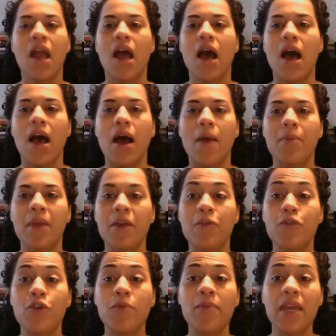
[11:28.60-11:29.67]
If
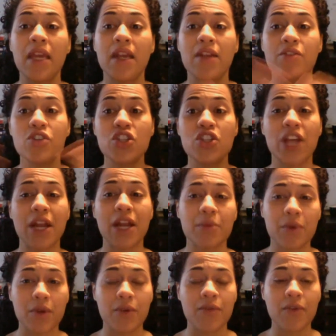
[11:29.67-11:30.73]
you mean in
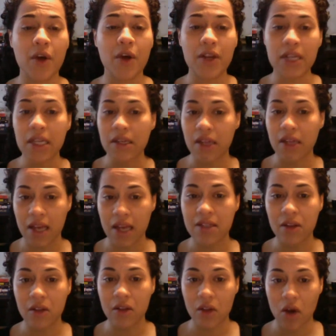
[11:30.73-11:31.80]
general, fondant has a
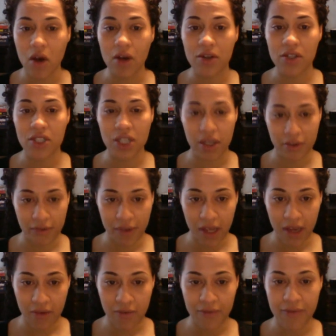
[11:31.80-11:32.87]
long shelf
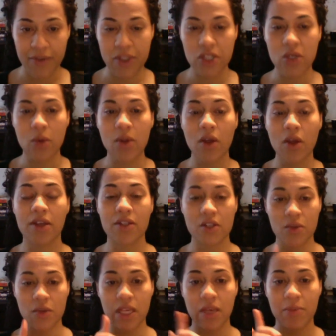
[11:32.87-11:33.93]
life. So long as
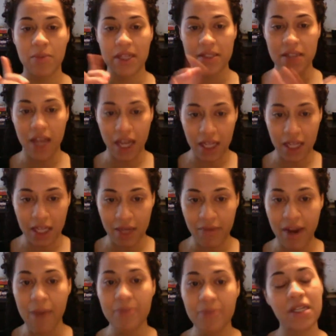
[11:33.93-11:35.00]
you keep it tightly
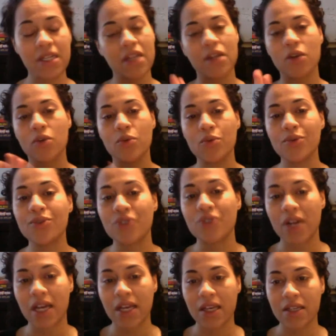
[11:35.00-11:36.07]
wrapped in a cool,
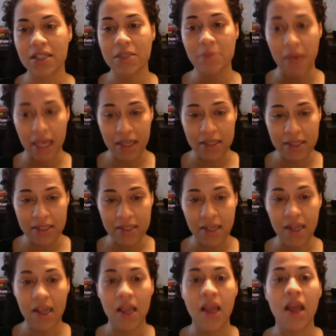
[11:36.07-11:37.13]
dry space,
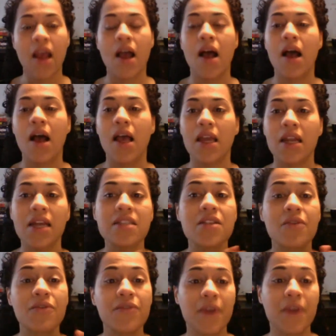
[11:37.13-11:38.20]
it has
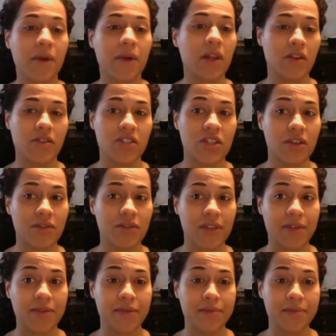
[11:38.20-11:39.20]
a very long shelf life.